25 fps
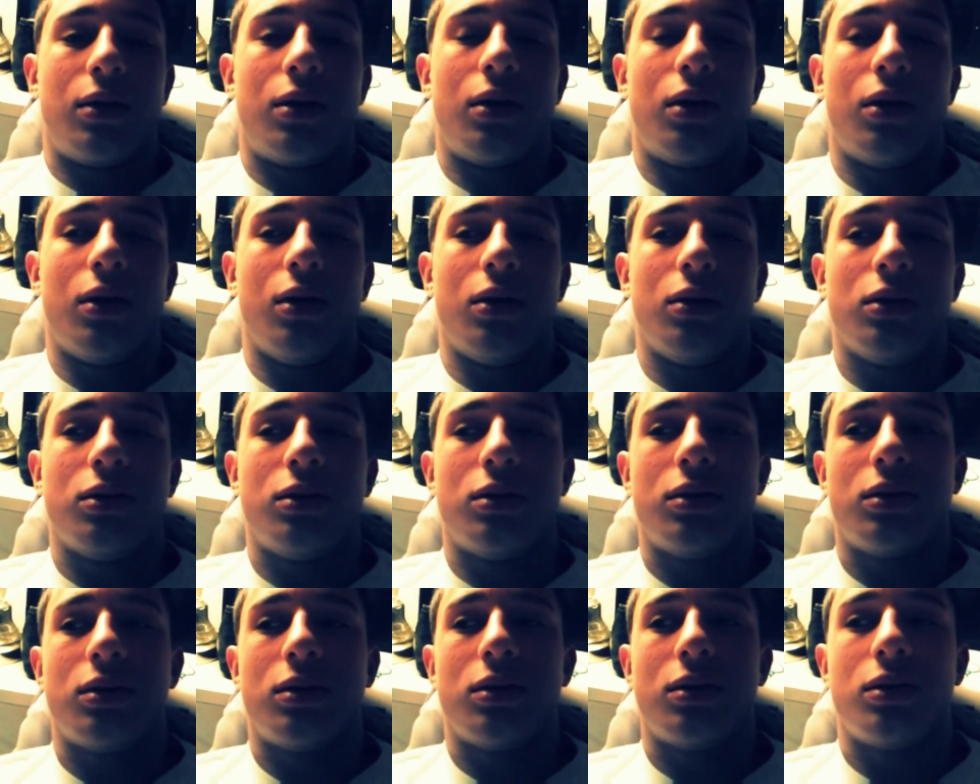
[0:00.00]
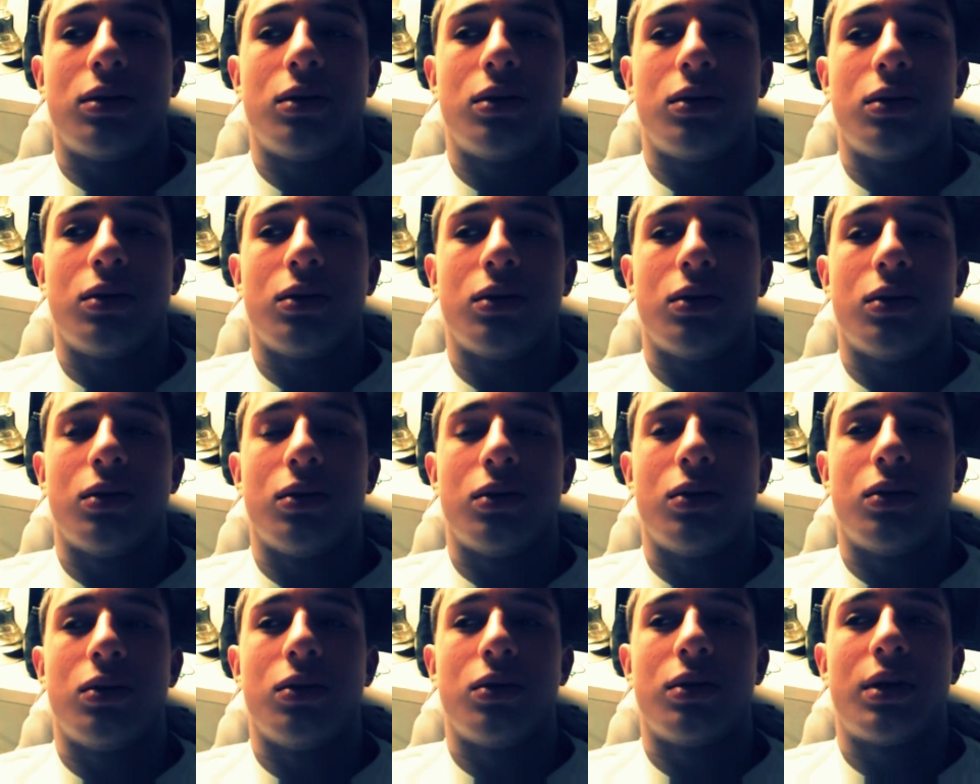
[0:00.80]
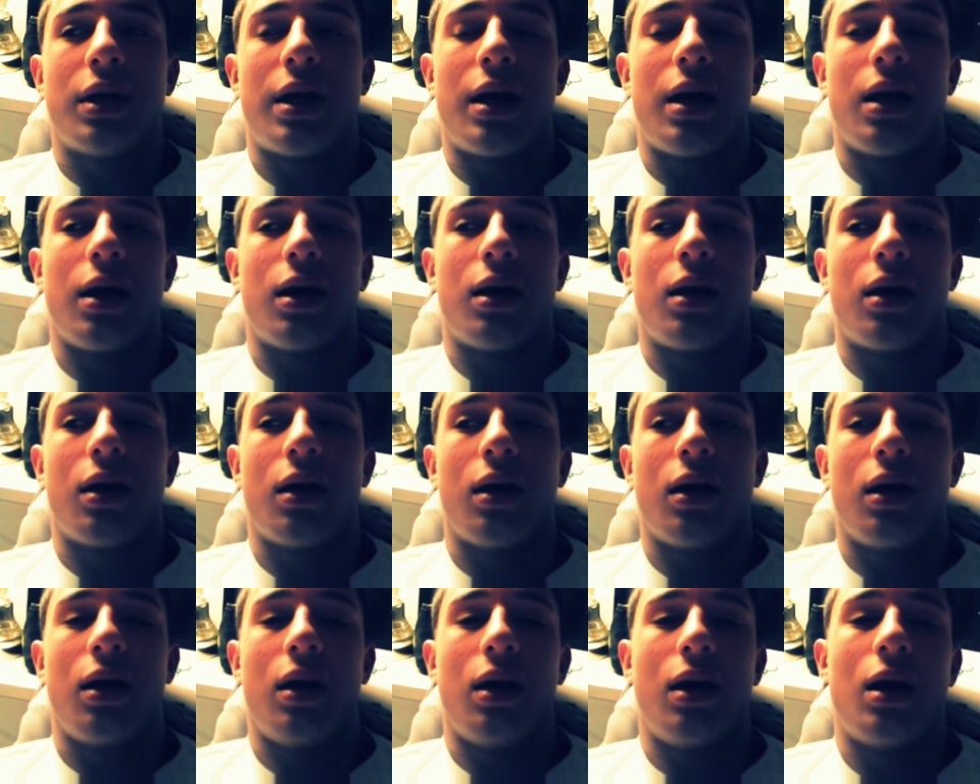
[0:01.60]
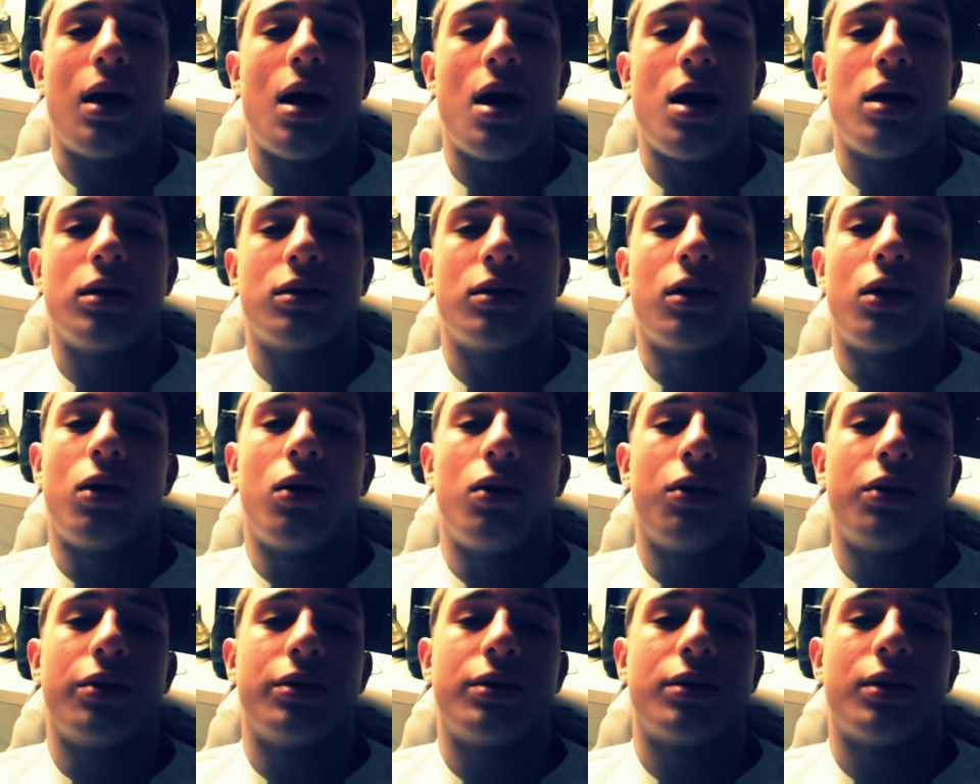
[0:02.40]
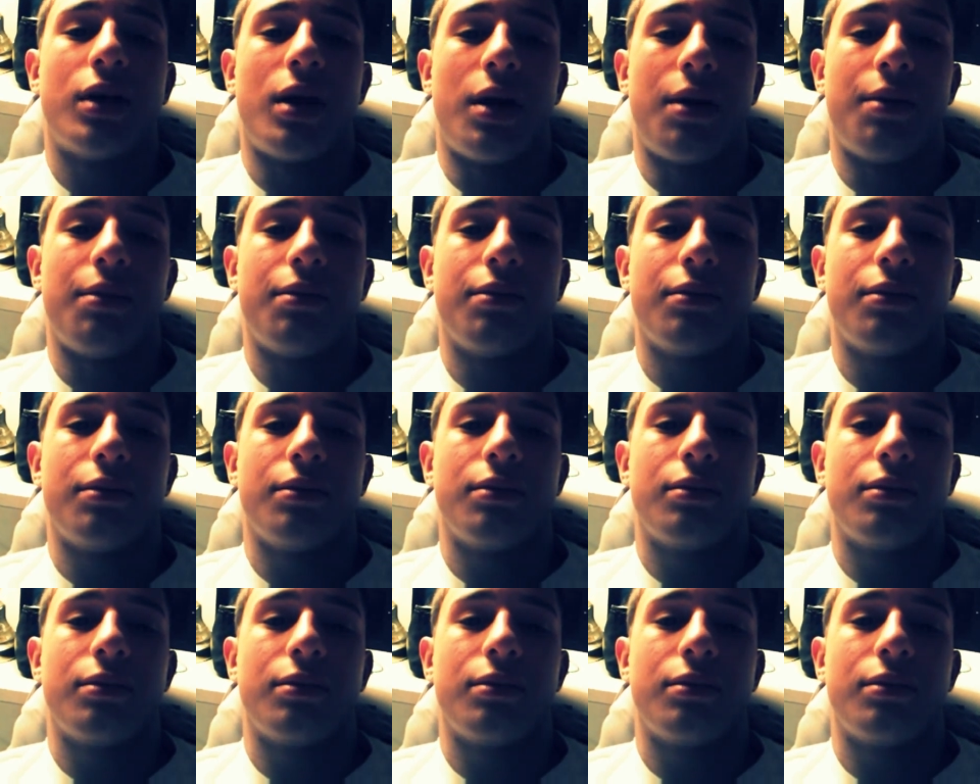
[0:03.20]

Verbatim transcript: girls who think guys are all the same